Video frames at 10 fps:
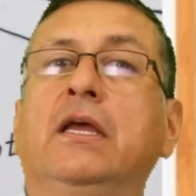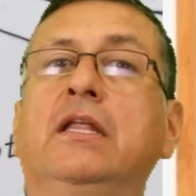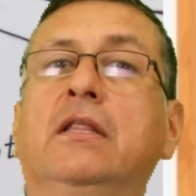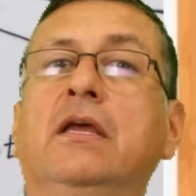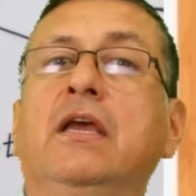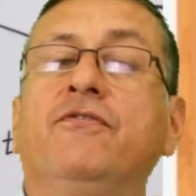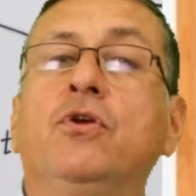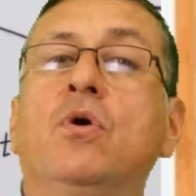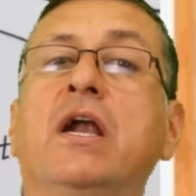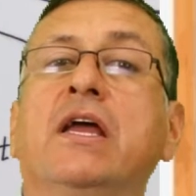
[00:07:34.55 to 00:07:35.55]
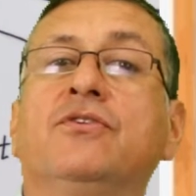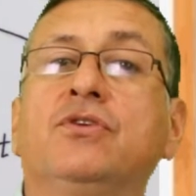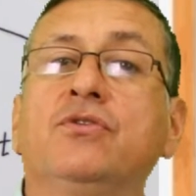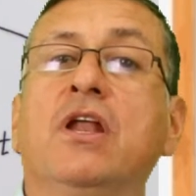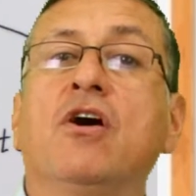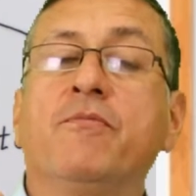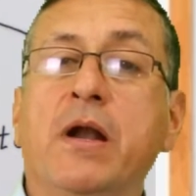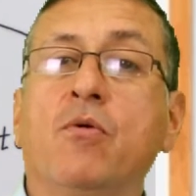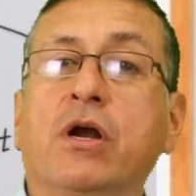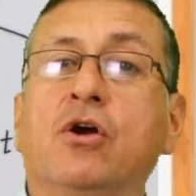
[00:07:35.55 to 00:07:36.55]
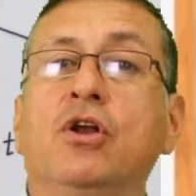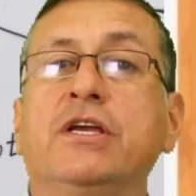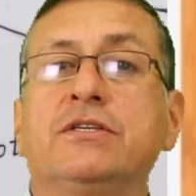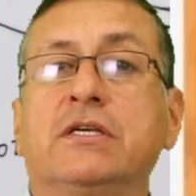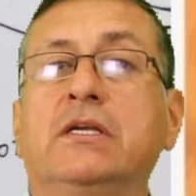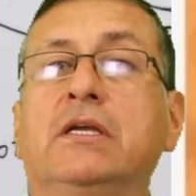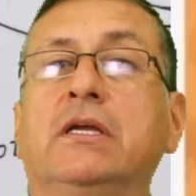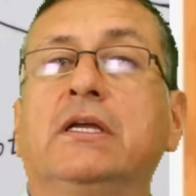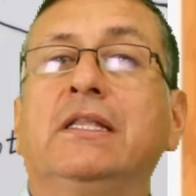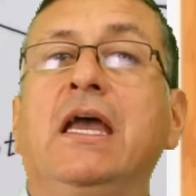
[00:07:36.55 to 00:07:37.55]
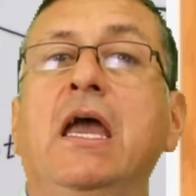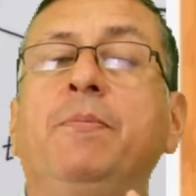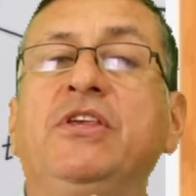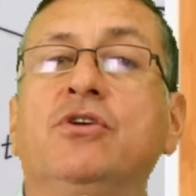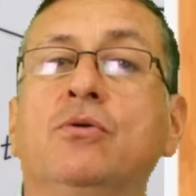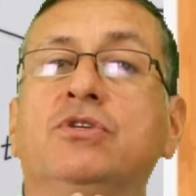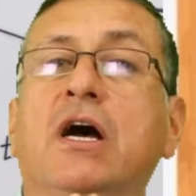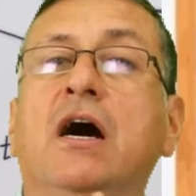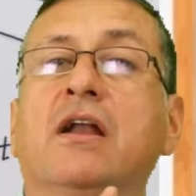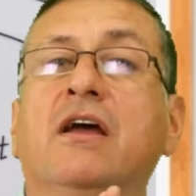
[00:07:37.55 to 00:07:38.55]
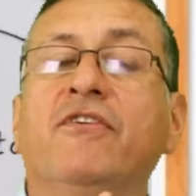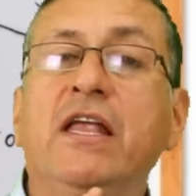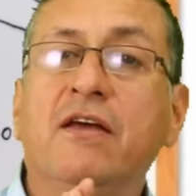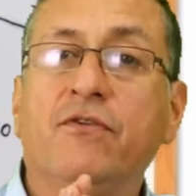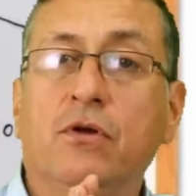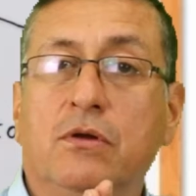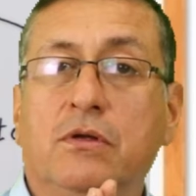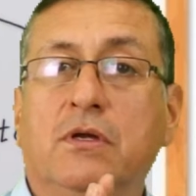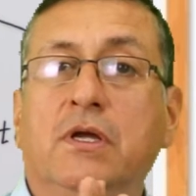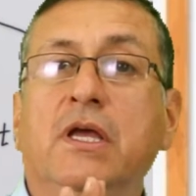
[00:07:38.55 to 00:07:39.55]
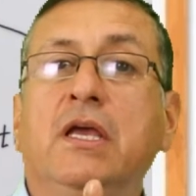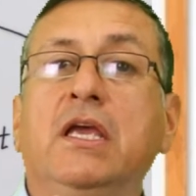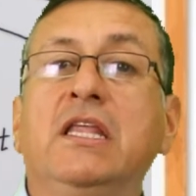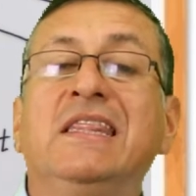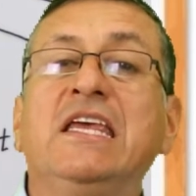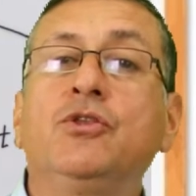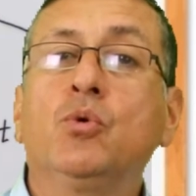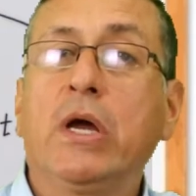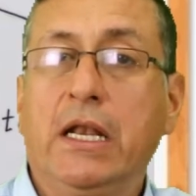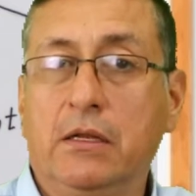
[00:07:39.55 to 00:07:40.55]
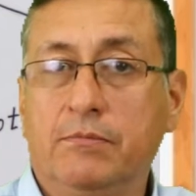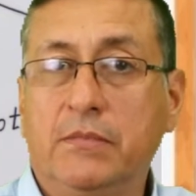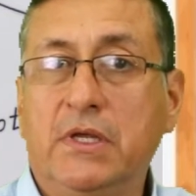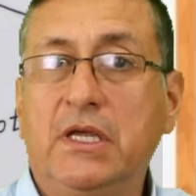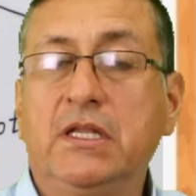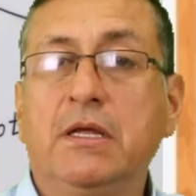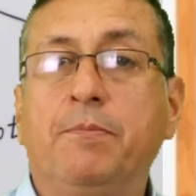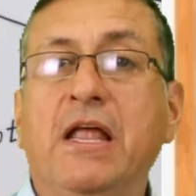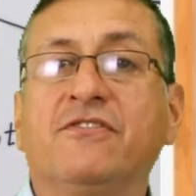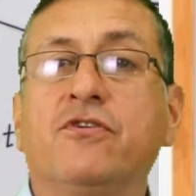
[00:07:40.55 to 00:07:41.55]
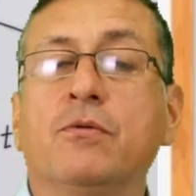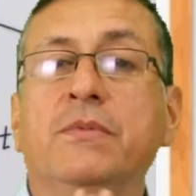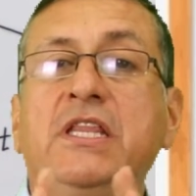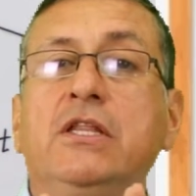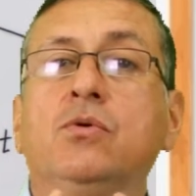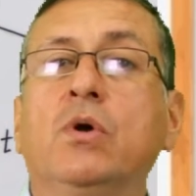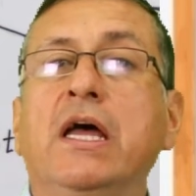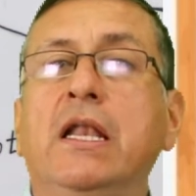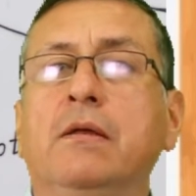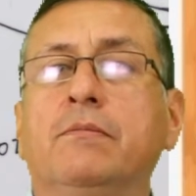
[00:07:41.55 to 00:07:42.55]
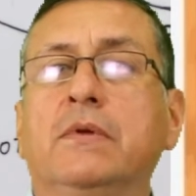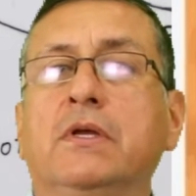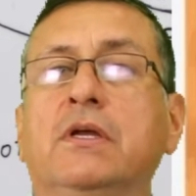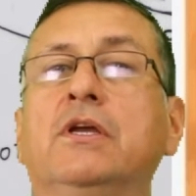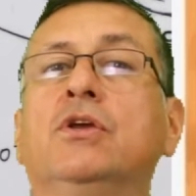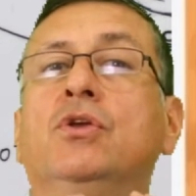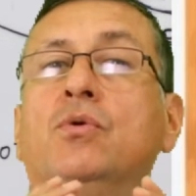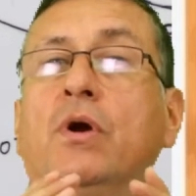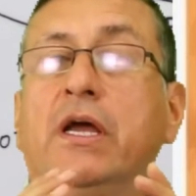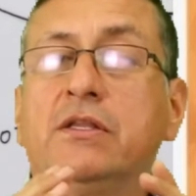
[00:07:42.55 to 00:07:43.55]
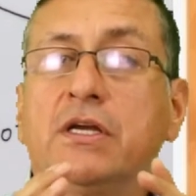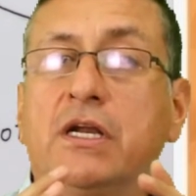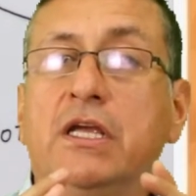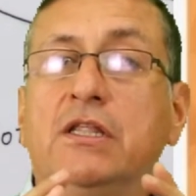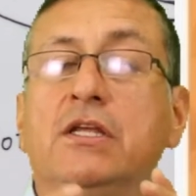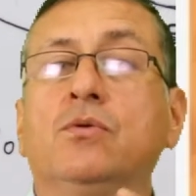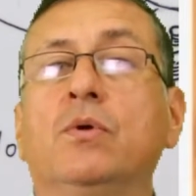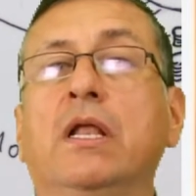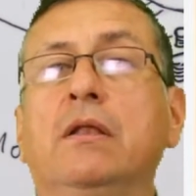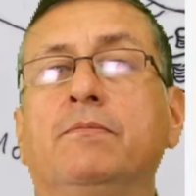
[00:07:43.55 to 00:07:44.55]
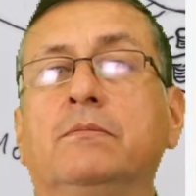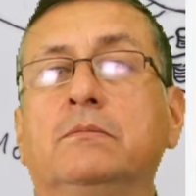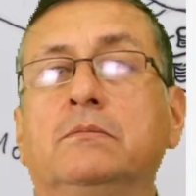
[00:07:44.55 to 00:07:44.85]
In, if you are a student of Broward College, the episodes are available in D two L, in the platform D two L. You enter in D two L.